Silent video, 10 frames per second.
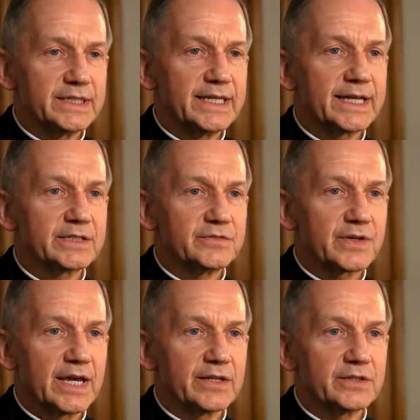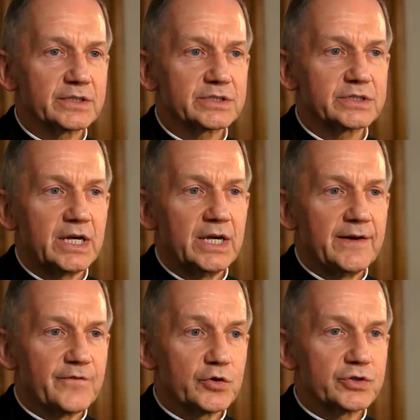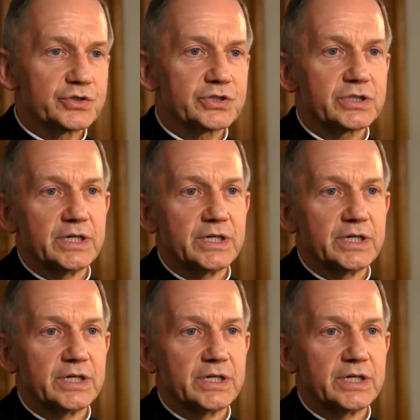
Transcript: the inactive Catholics first,